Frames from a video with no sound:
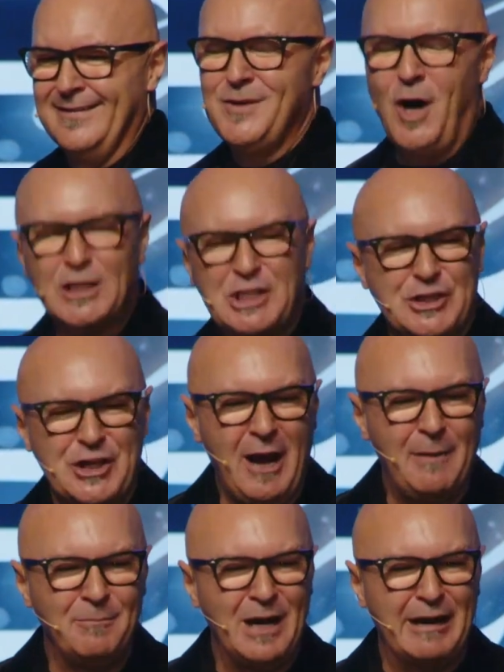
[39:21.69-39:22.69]
Not
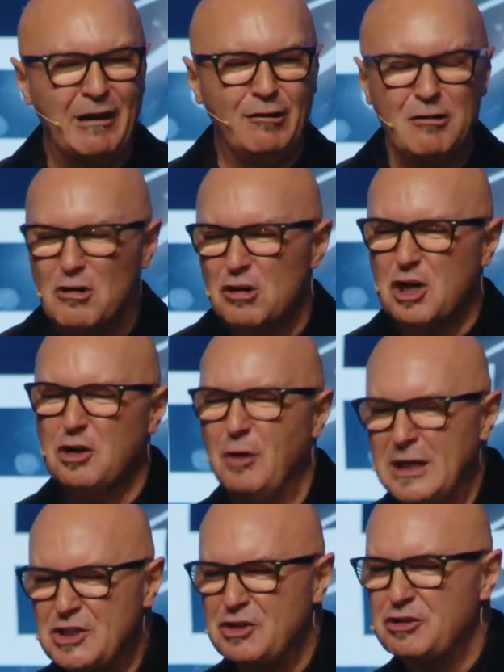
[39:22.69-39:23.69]
some little
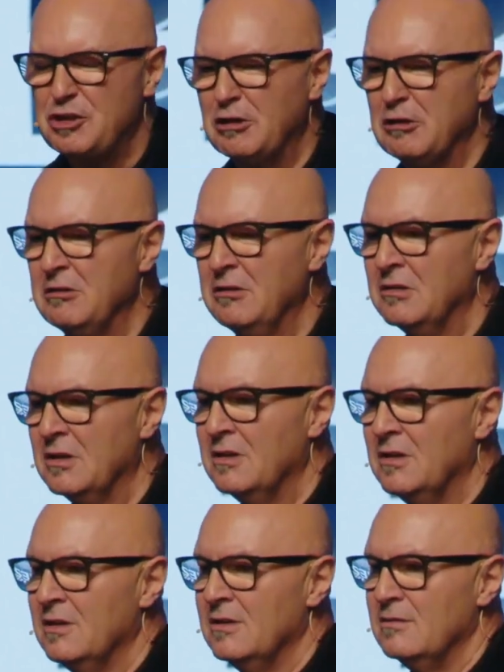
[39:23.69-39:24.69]
Christian
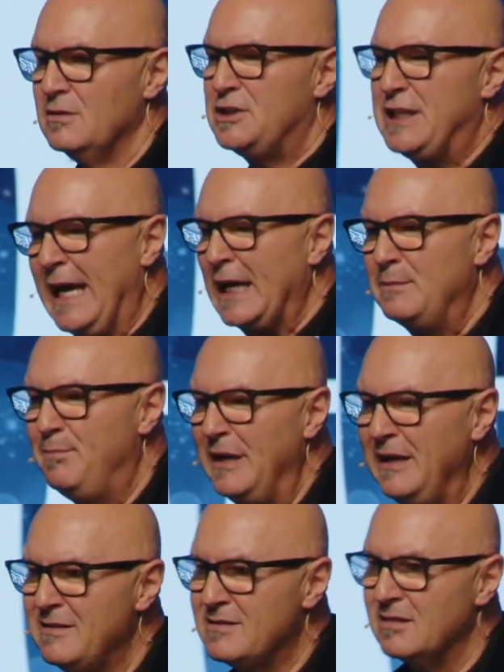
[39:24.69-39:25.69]

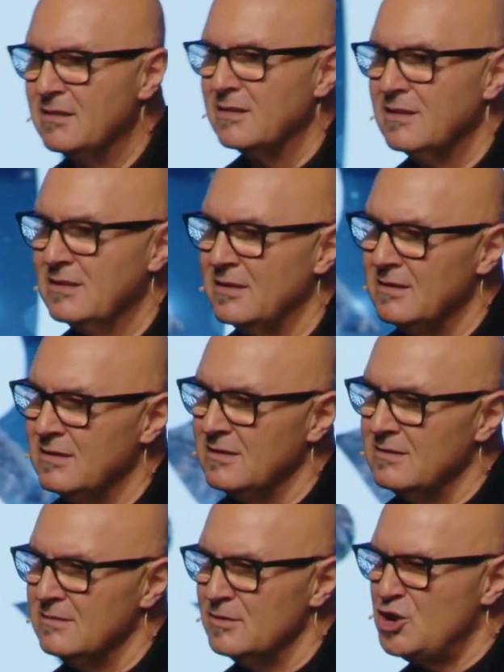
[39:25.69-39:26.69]
deadbeat,
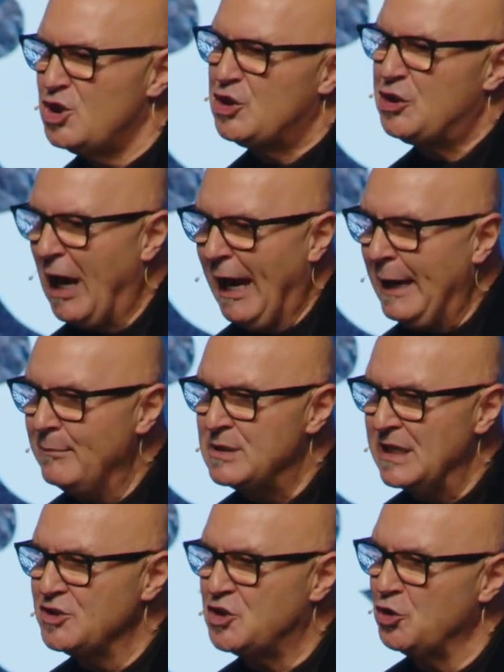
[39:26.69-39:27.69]

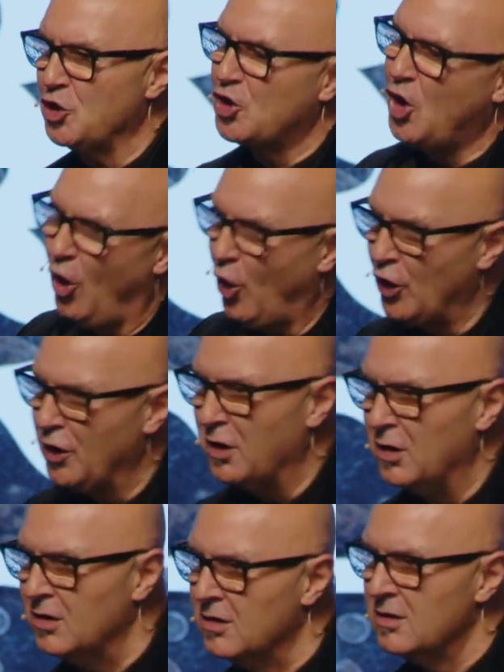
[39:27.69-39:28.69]
shamed into the corner.